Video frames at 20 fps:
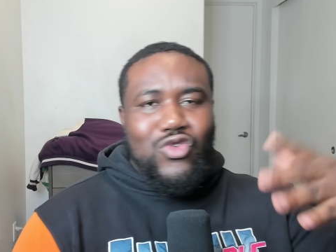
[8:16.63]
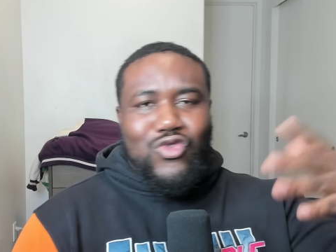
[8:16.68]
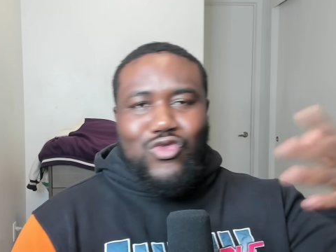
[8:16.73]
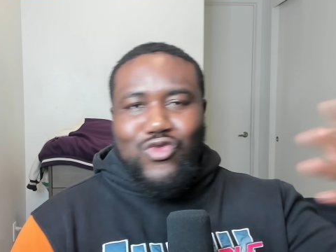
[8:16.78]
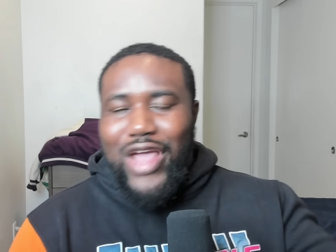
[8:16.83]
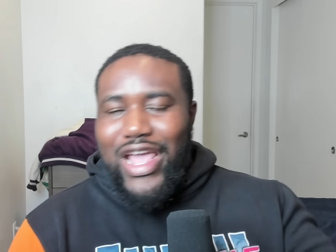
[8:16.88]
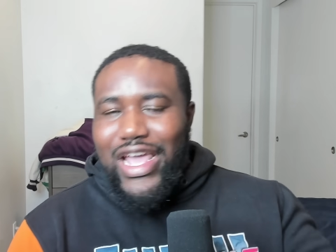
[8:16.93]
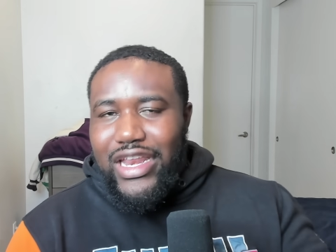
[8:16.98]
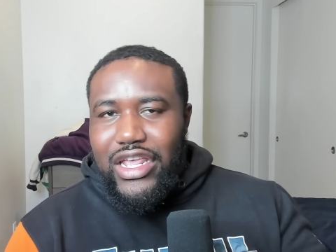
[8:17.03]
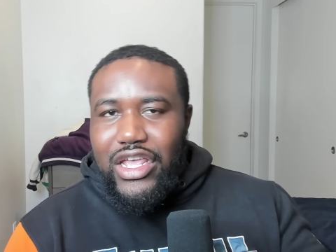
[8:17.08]

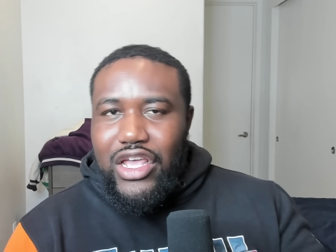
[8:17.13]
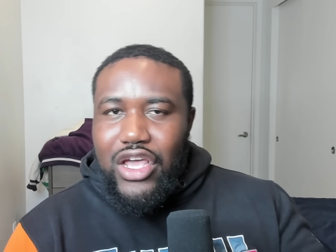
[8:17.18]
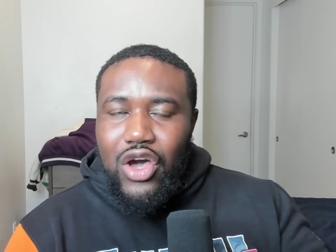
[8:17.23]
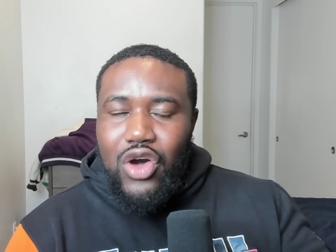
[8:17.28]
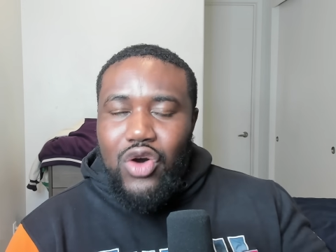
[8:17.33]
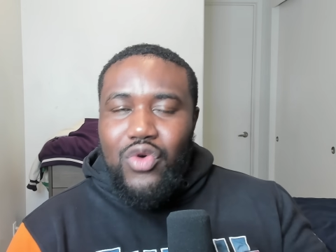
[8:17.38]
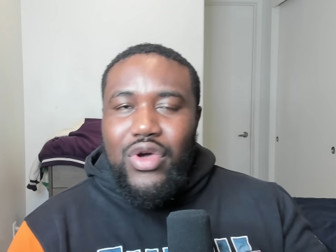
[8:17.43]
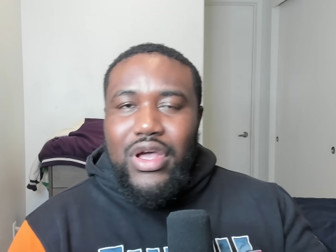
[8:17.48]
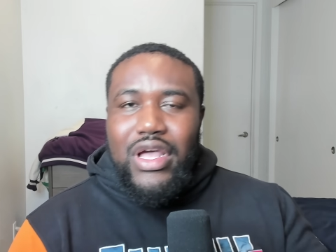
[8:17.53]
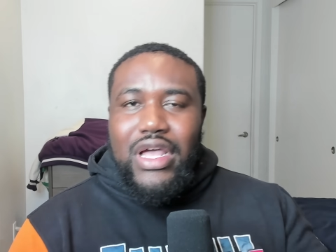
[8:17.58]

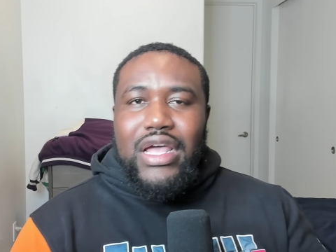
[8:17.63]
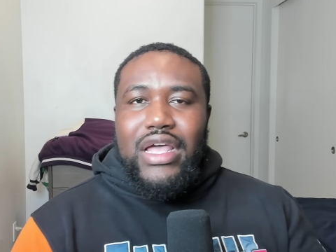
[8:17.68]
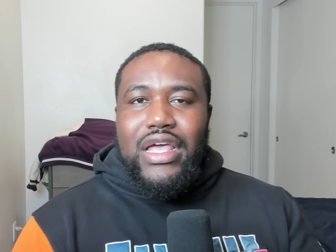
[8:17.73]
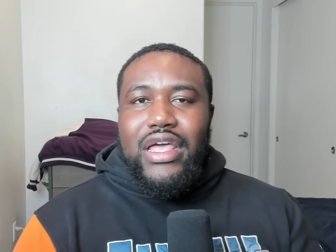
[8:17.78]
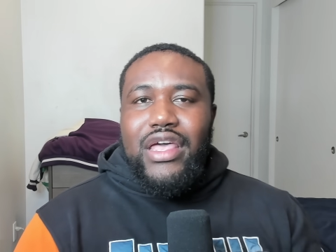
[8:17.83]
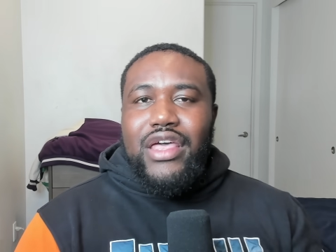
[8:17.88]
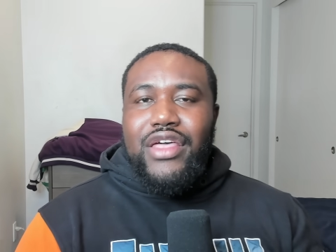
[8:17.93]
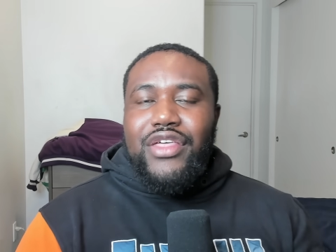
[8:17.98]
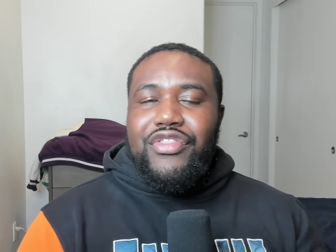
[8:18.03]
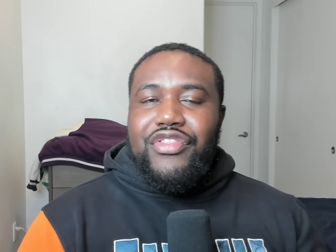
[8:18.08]
radio,
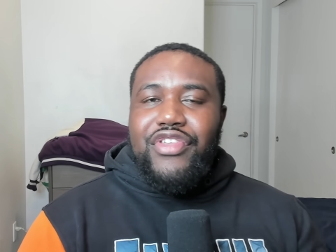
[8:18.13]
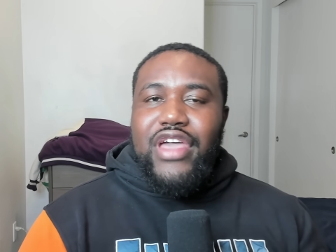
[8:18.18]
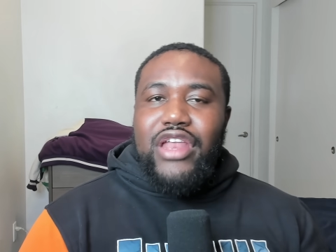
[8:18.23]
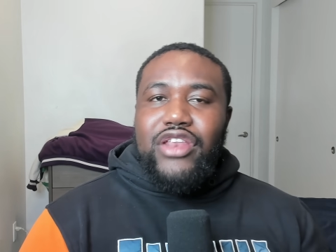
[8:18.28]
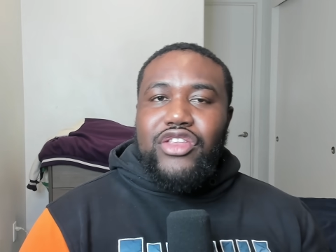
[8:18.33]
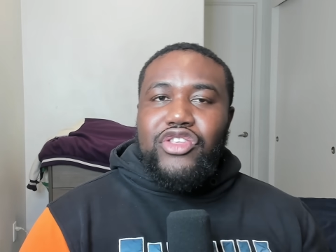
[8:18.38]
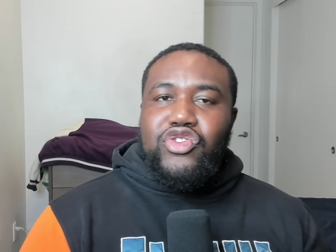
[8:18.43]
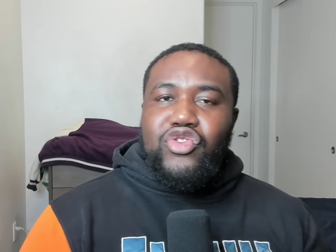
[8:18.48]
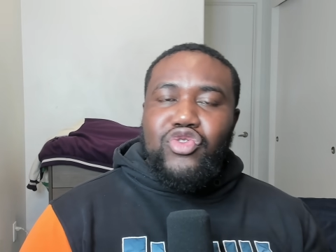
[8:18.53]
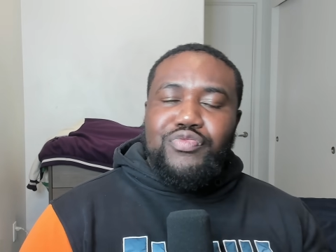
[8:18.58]
and
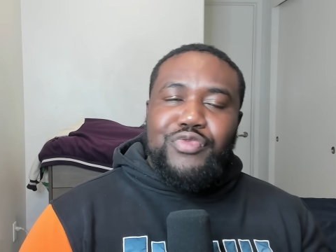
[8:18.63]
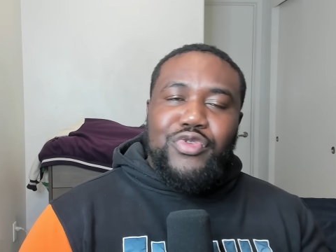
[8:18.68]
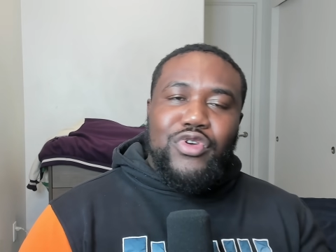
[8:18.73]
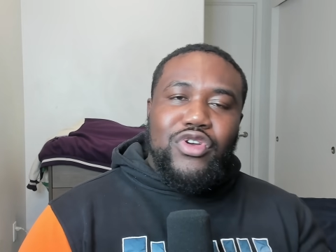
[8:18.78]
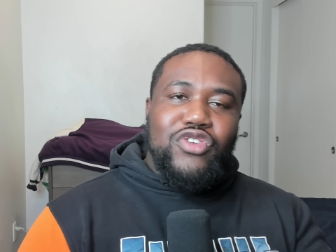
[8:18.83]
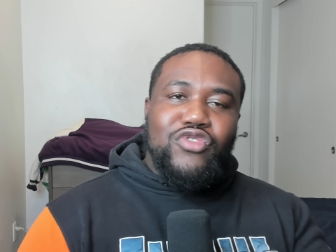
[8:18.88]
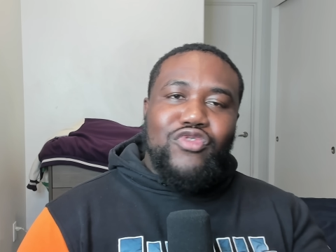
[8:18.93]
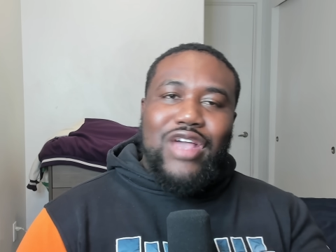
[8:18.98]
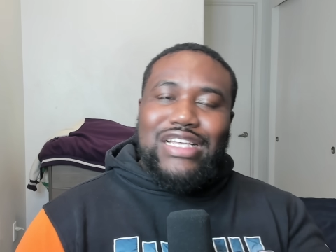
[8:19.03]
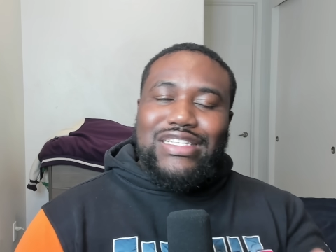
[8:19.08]
then you
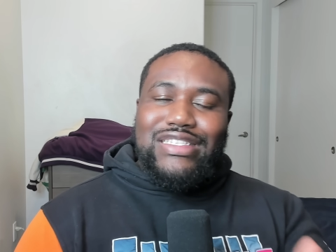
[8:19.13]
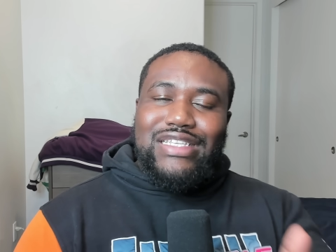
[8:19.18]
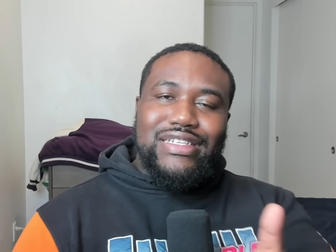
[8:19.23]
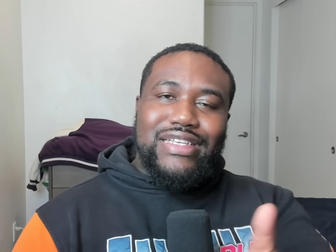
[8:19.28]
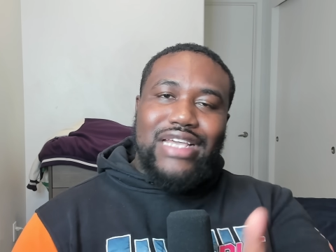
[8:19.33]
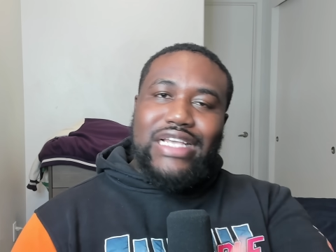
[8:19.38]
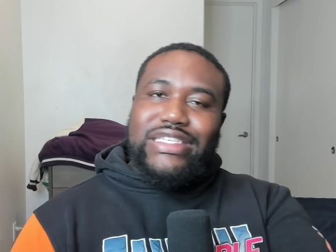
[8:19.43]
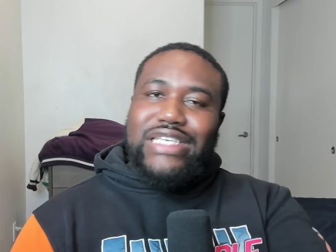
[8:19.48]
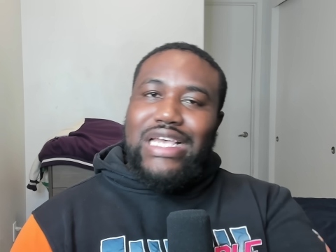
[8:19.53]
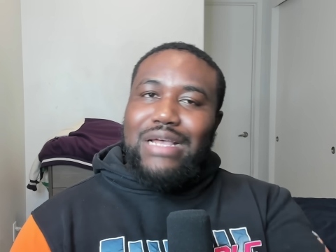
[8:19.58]
progress to
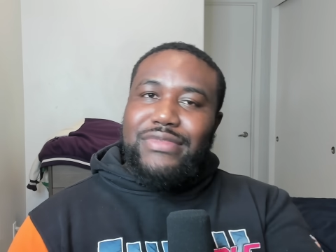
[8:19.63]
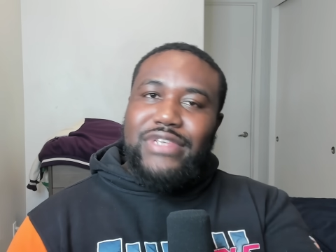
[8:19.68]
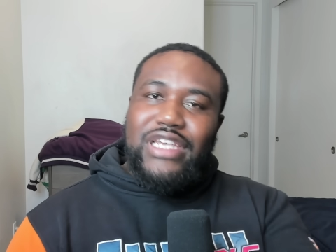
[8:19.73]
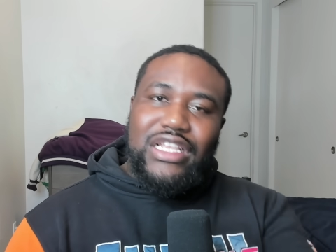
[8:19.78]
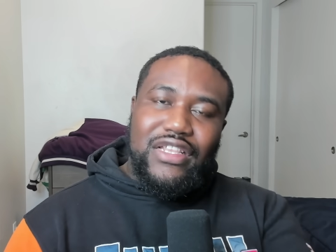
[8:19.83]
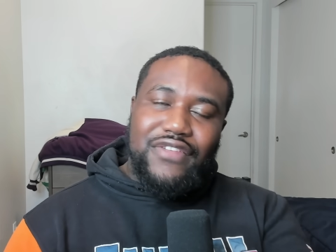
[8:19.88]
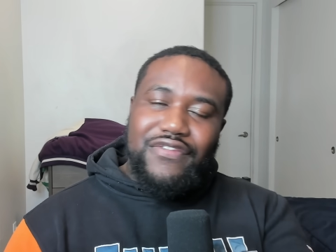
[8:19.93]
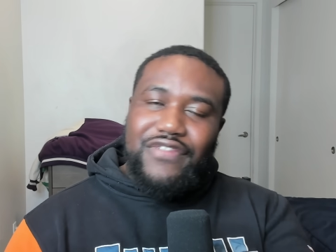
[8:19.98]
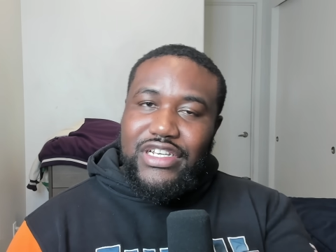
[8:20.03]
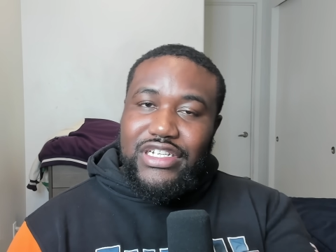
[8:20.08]
daytime
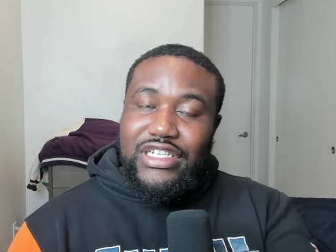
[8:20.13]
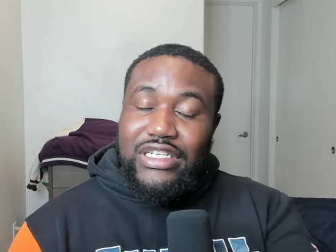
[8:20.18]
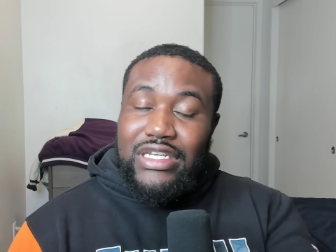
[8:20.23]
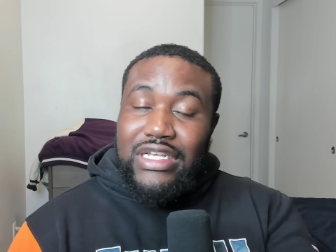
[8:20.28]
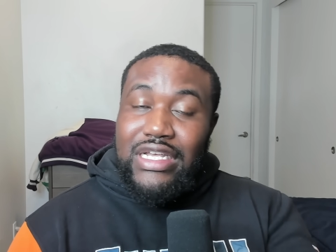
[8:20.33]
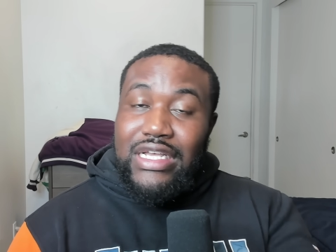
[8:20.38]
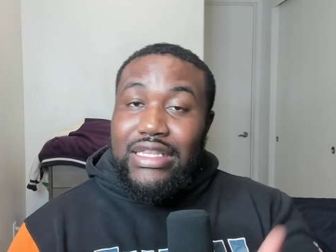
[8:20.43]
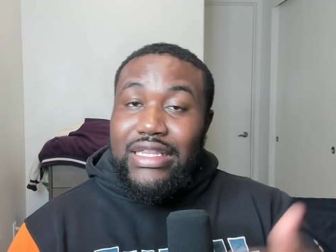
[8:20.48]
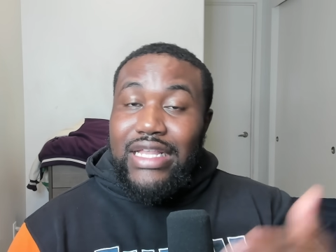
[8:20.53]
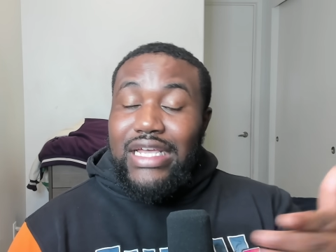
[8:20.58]

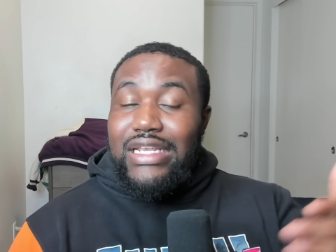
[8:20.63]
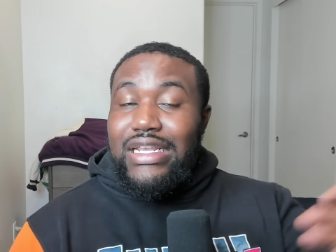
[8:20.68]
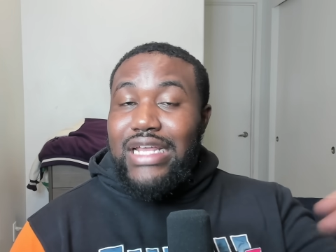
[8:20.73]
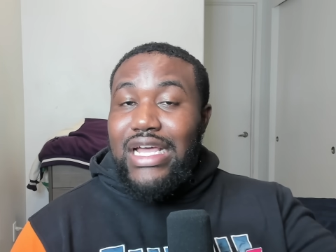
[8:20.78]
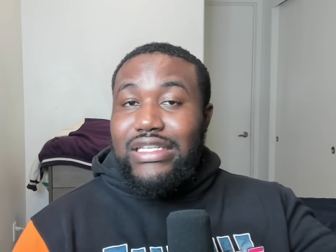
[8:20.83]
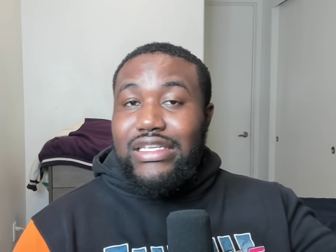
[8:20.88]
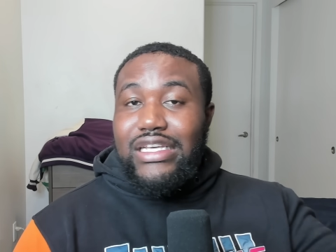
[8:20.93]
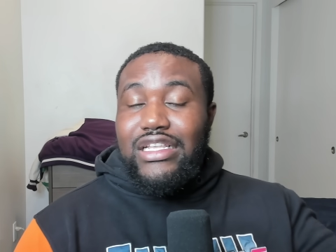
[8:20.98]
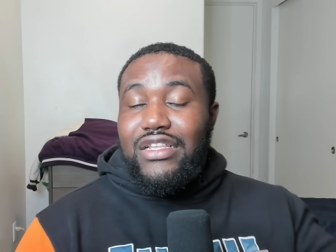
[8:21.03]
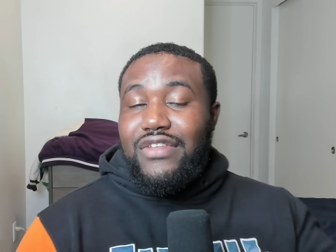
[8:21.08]
television and late
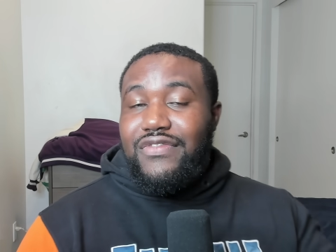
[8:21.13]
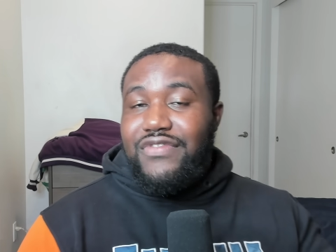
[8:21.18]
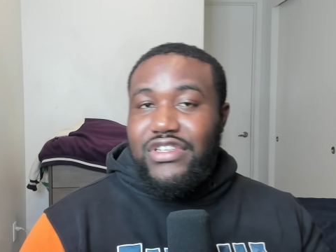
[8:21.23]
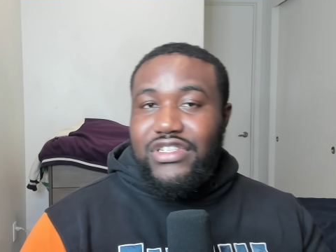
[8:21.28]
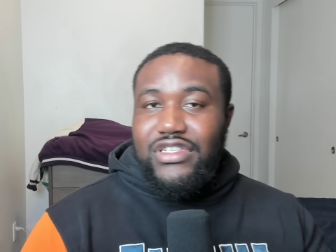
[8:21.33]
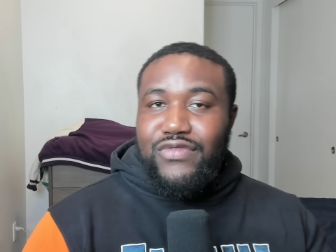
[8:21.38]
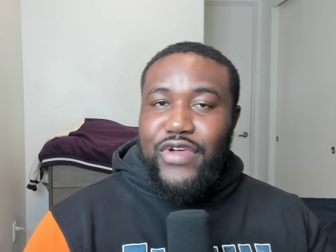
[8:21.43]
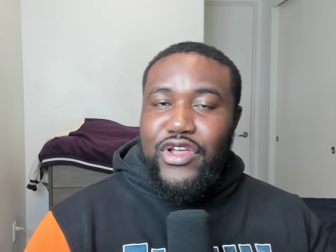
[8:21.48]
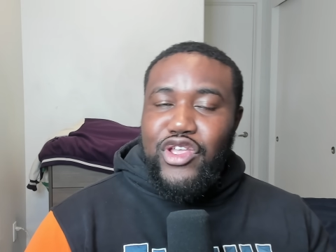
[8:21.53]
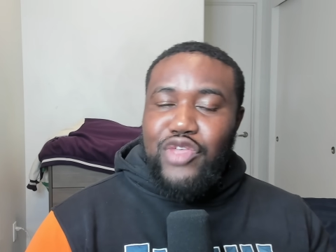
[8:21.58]
night
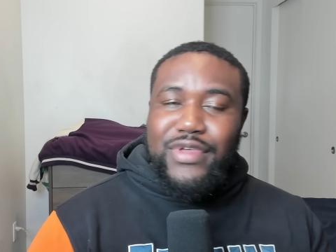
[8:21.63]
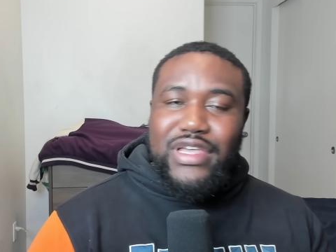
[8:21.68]
television, right?